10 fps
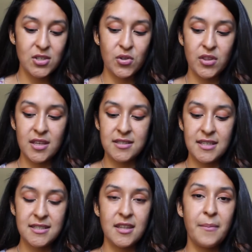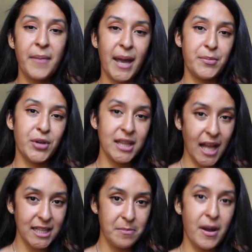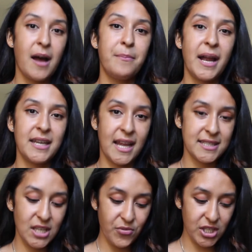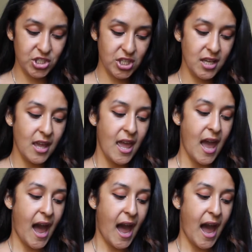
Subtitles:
So this is the My Boy Lollipop by Nancy Ritchie.